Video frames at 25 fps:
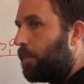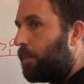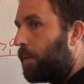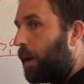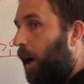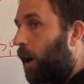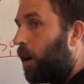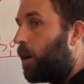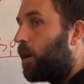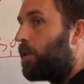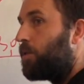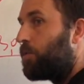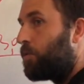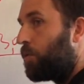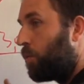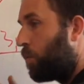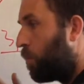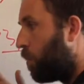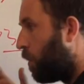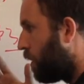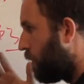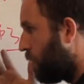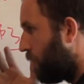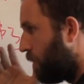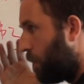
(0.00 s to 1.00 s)
Parents who
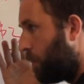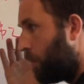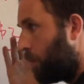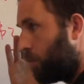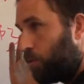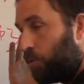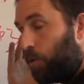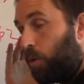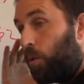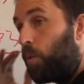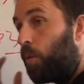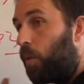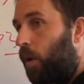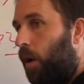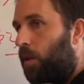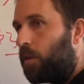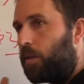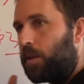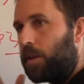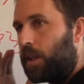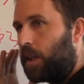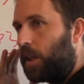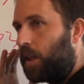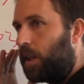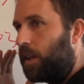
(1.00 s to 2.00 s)
want the most
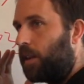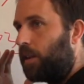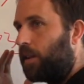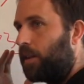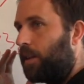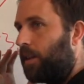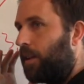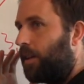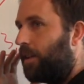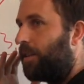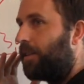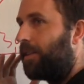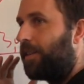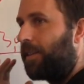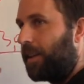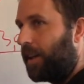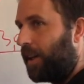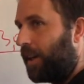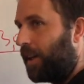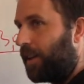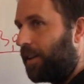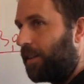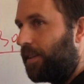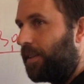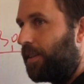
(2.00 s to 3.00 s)
quality
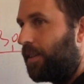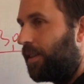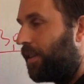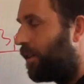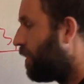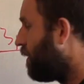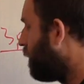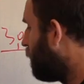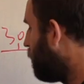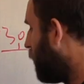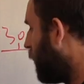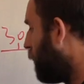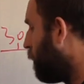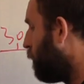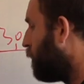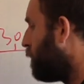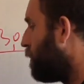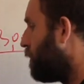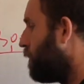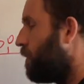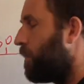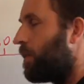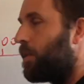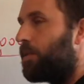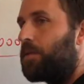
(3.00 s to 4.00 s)
thing, they will
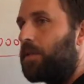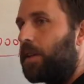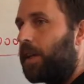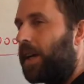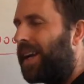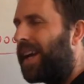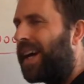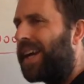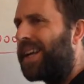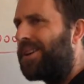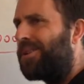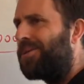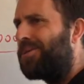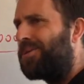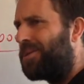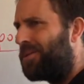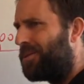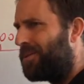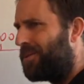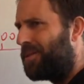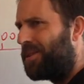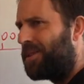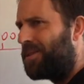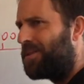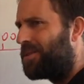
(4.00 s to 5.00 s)
do this. And I know they'll
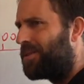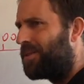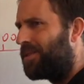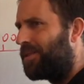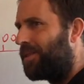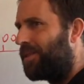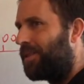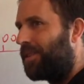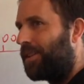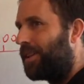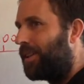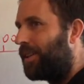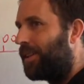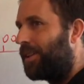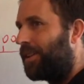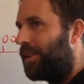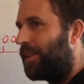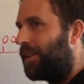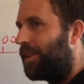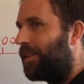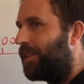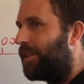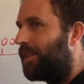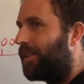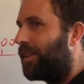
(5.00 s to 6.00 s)
do this.
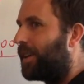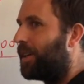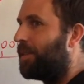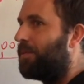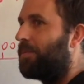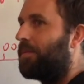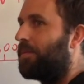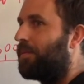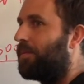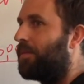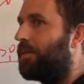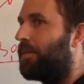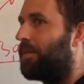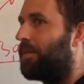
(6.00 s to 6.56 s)
I've,